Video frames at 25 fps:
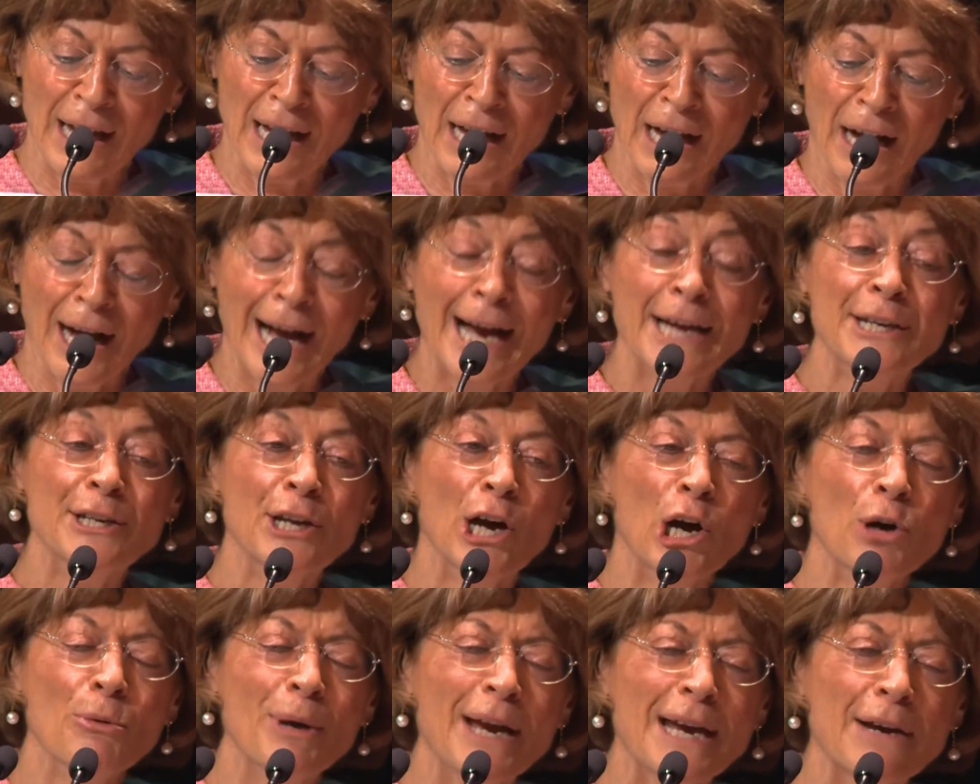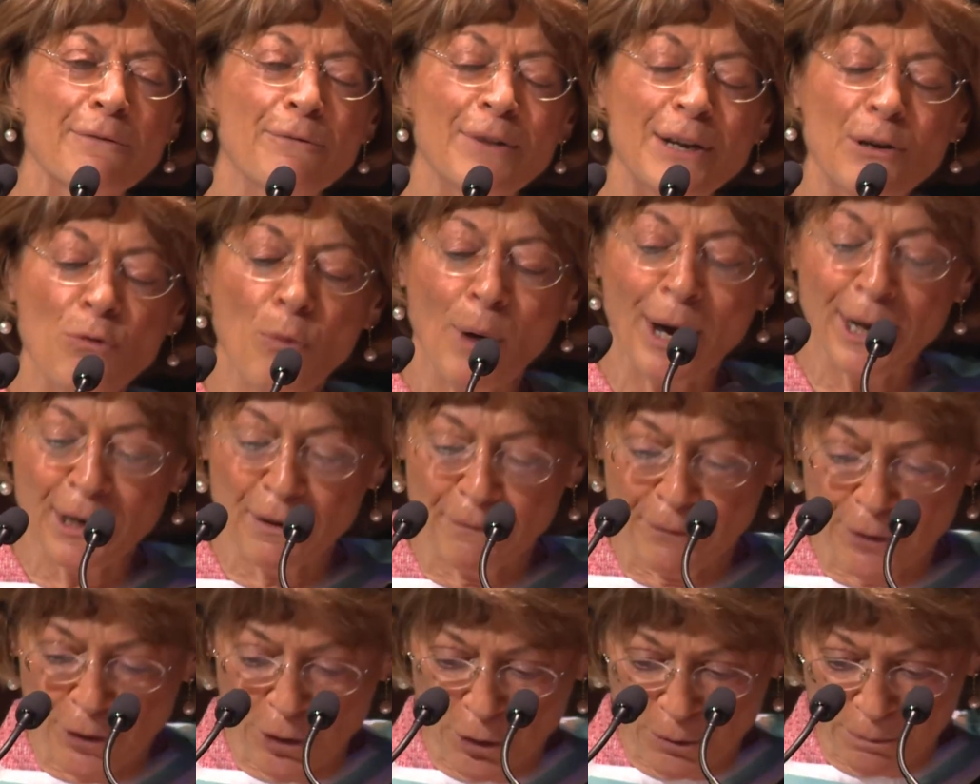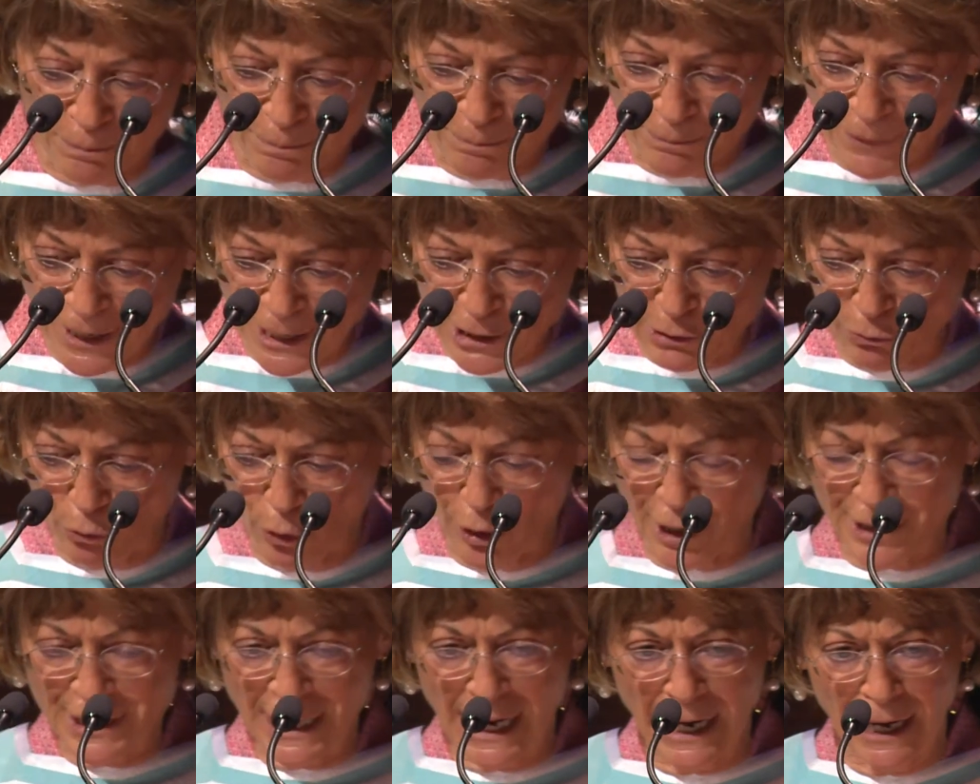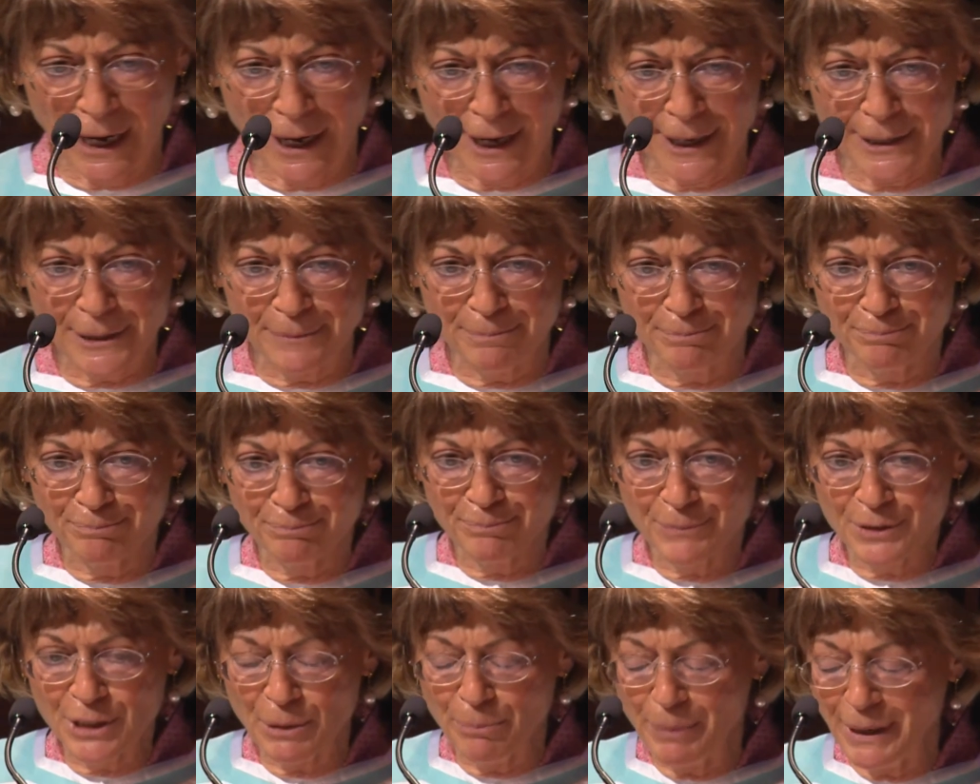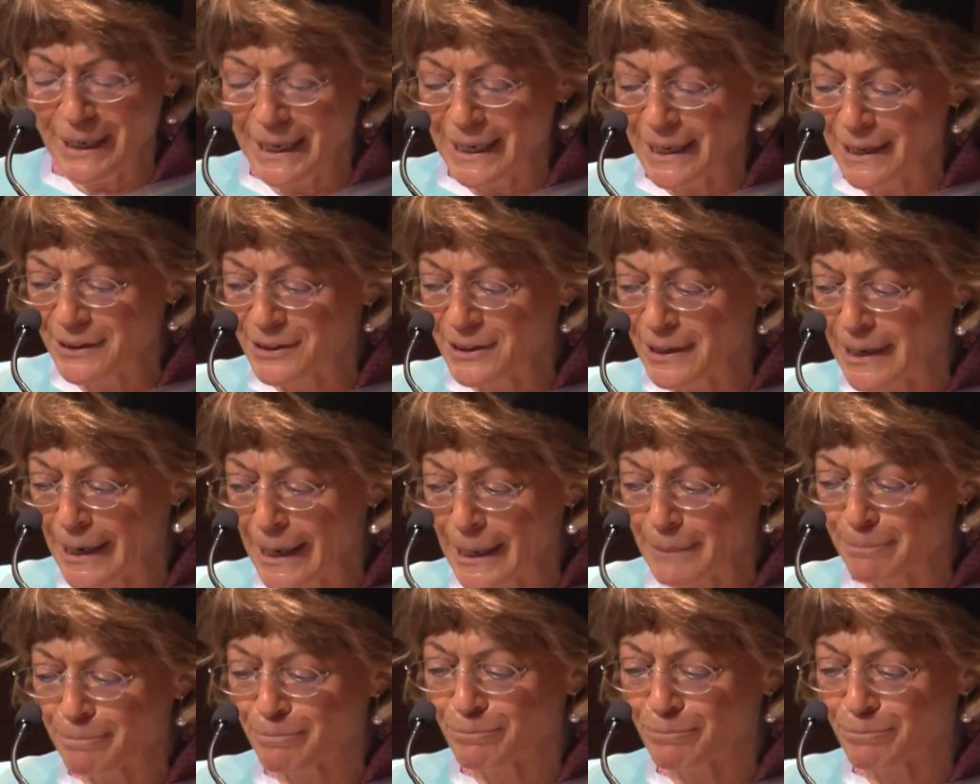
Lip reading: I know every one of you has worked hard to be here today.